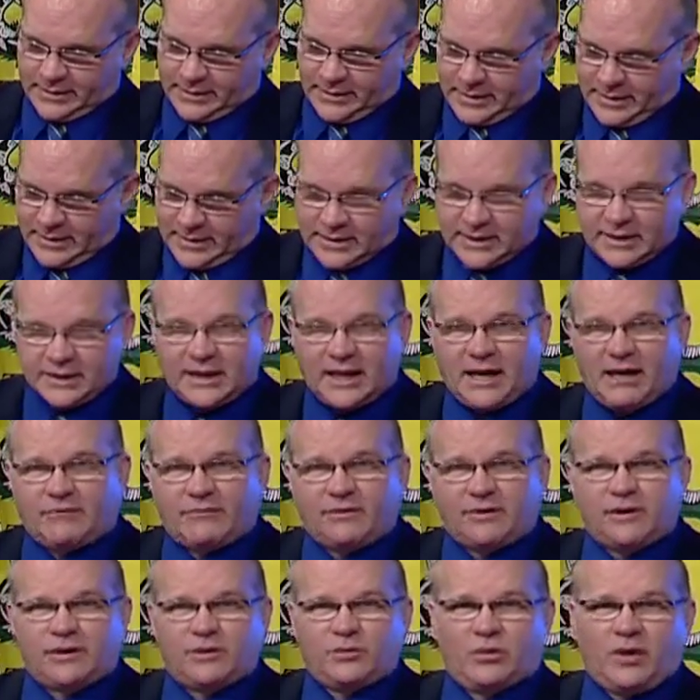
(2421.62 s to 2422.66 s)
he didn't have
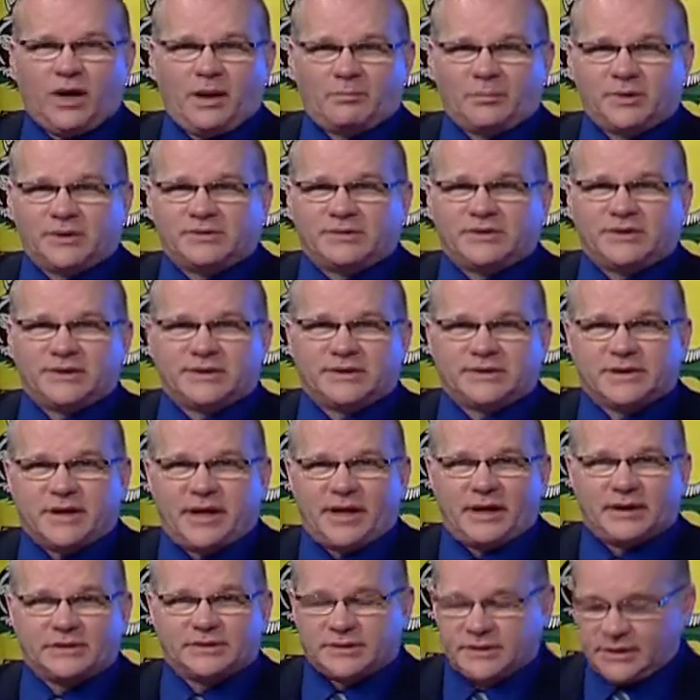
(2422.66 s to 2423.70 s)
any weapons in his
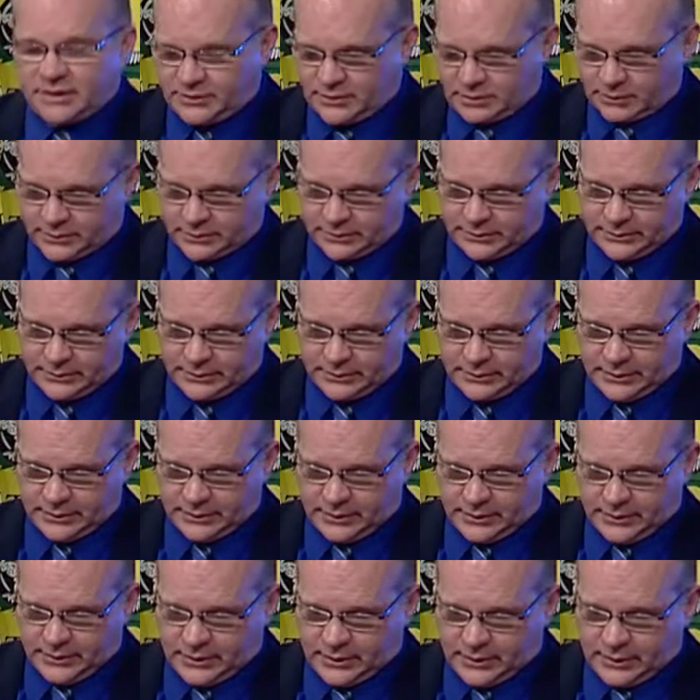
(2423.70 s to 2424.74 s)
hands either.
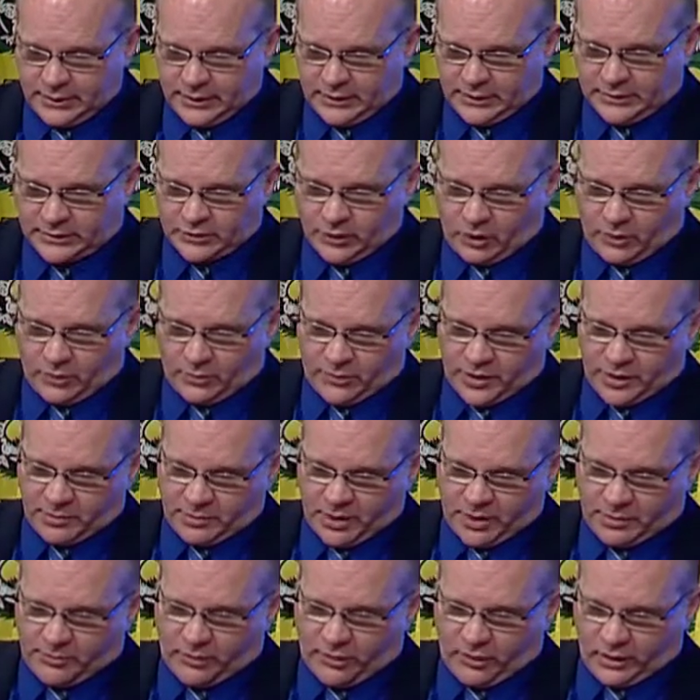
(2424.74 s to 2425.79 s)
So, but
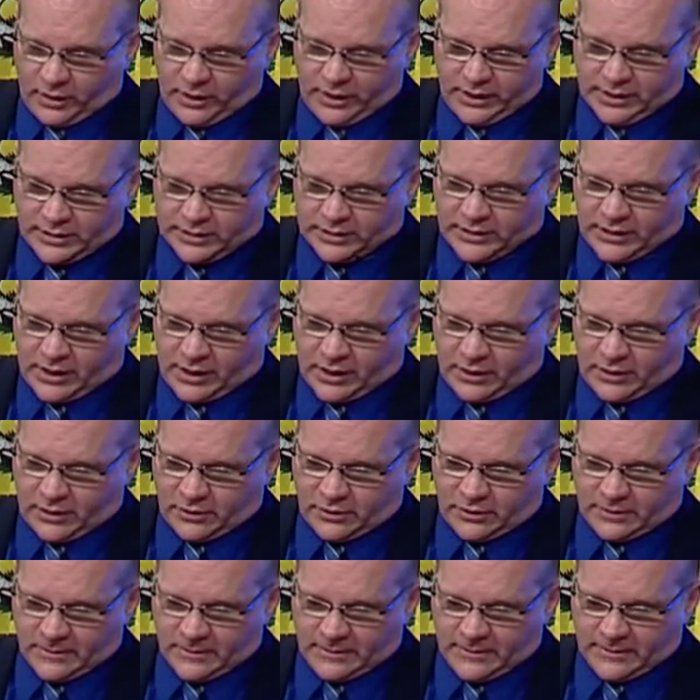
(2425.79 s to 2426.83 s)
my point is
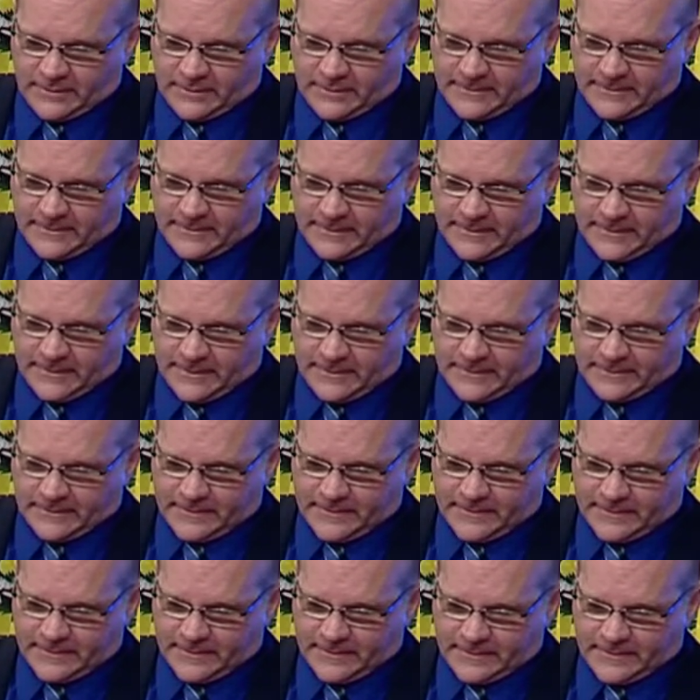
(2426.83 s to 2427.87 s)

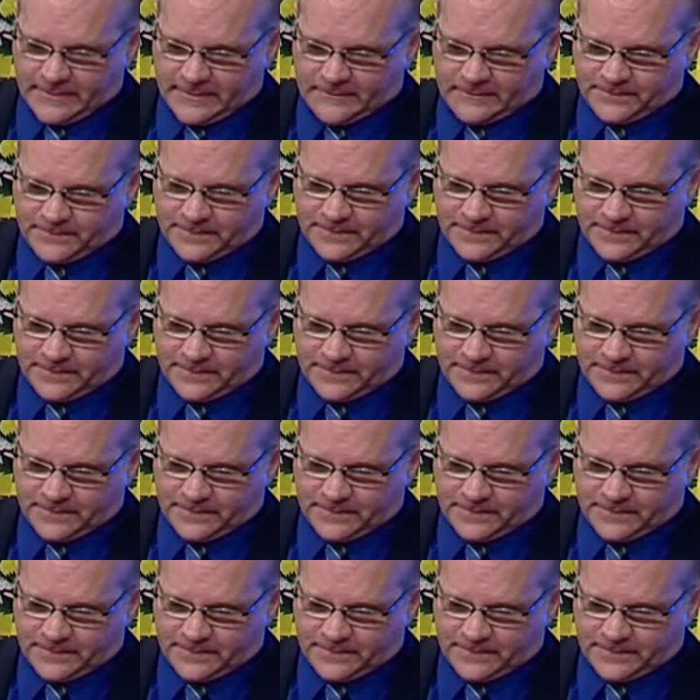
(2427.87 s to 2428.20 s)
people